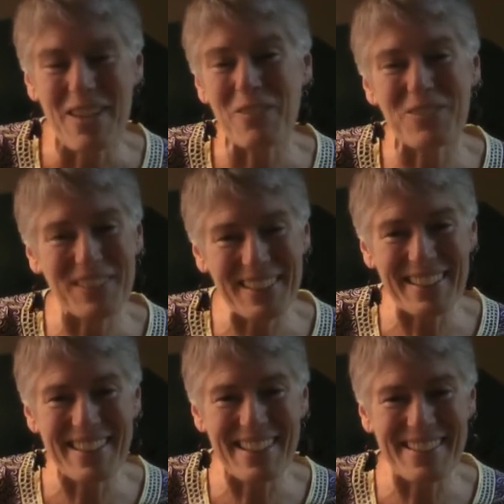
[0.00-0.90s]

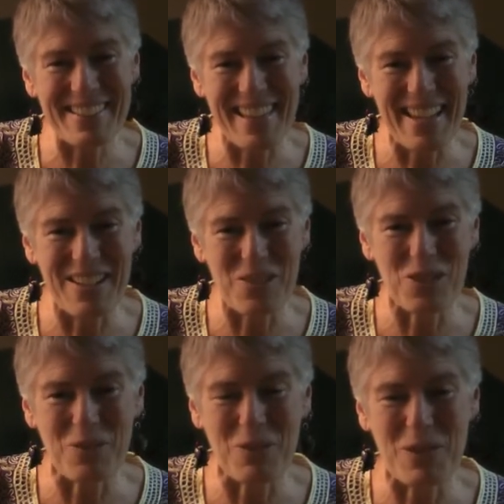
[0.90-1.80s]
Really get into that
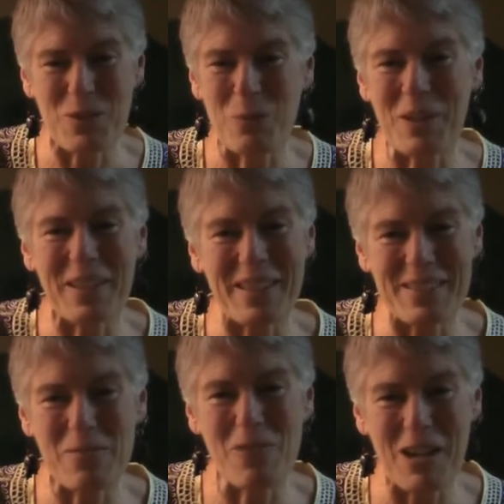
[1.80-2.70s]
energy for this week.
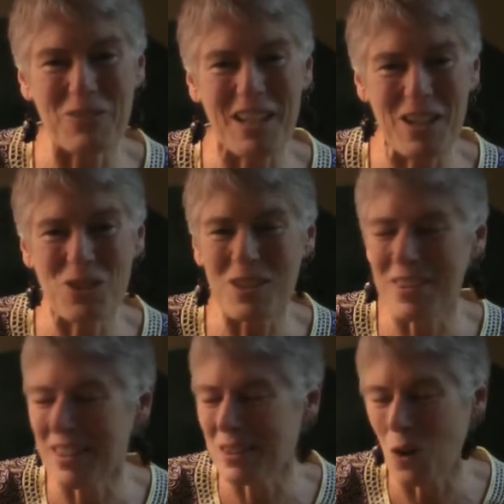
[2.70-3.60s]
It's a
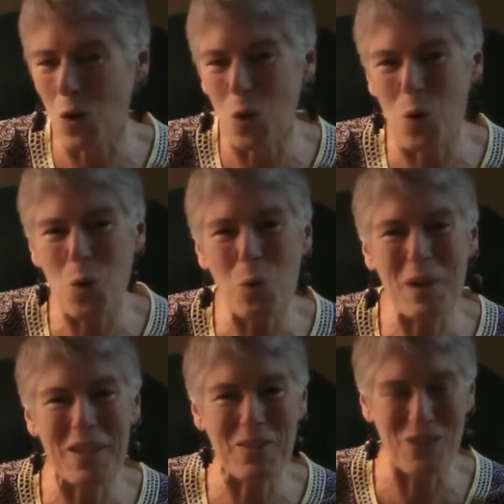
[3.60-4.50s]
foundation that the whole
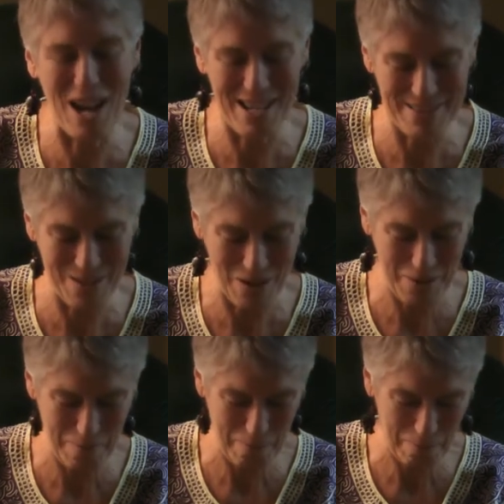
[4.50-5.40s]
week rides
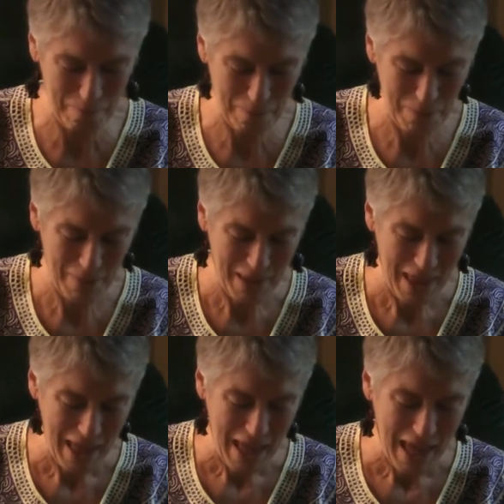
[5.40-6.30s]
on.
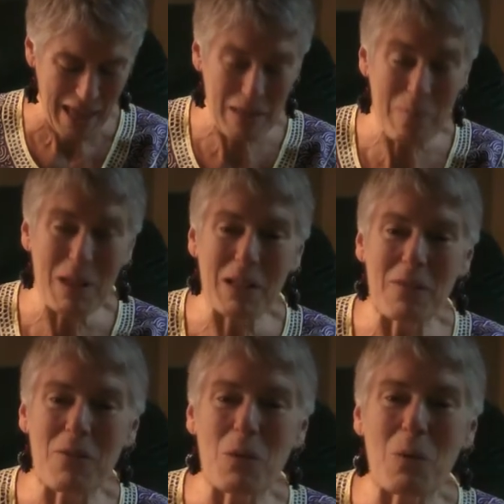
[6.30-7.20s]
In the middle
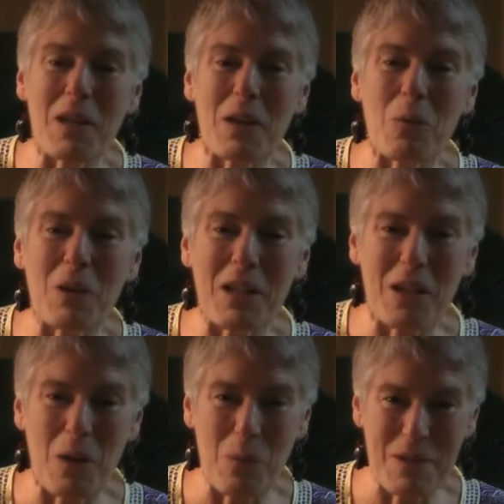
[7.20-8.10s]
of the week, we're in
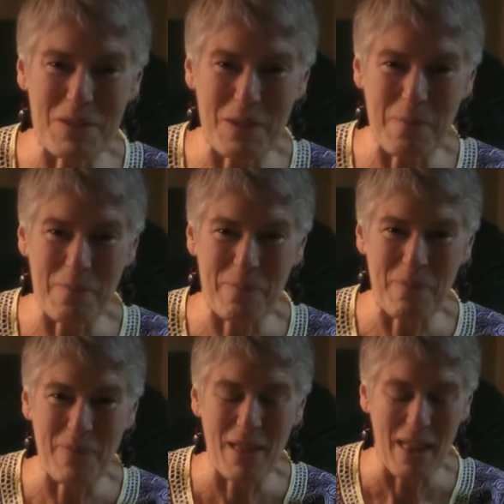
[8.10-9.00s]
our wisdom.
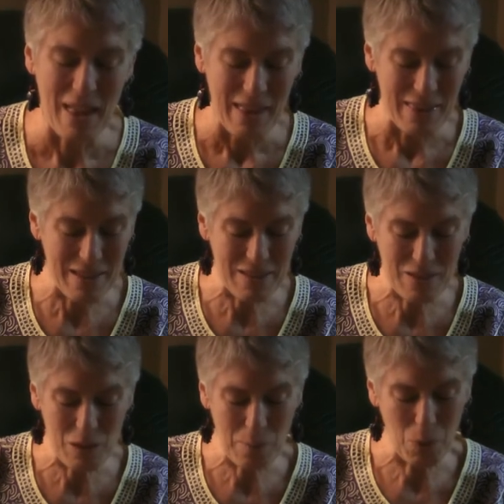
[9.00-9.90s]
This
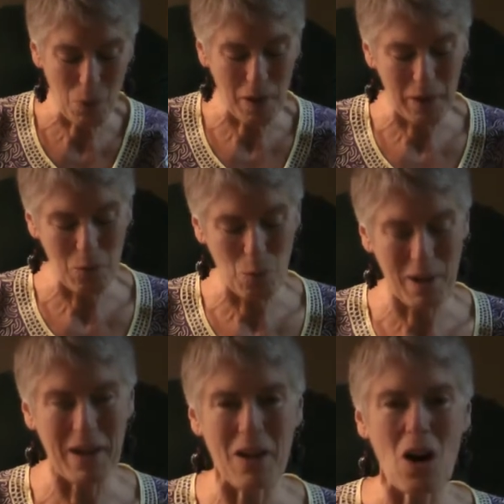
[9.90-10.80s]
is a point
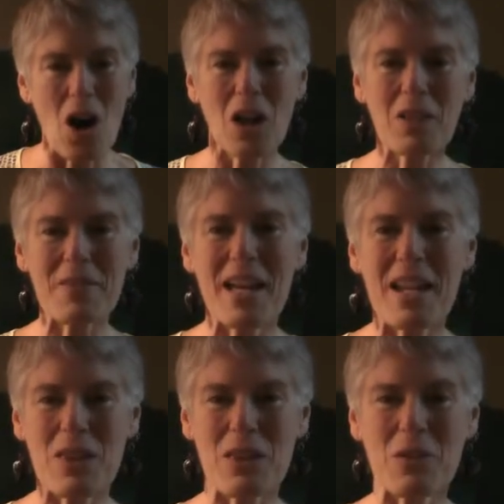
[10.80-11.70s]
where all of that
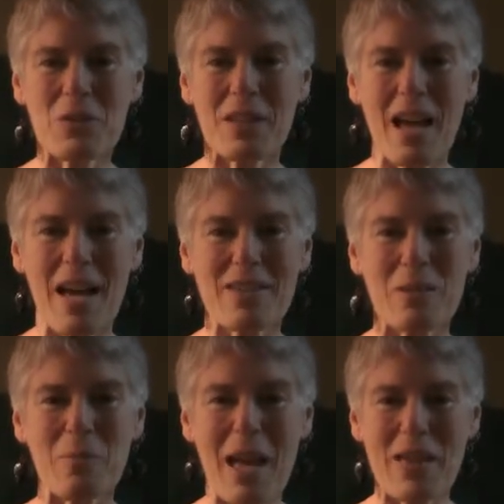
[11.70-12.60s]

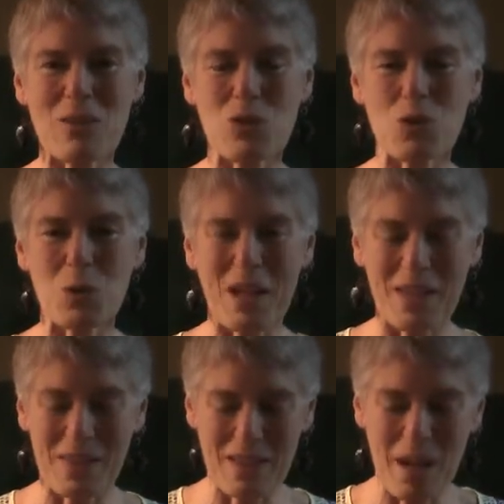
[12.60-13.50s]
enthusiasm and strength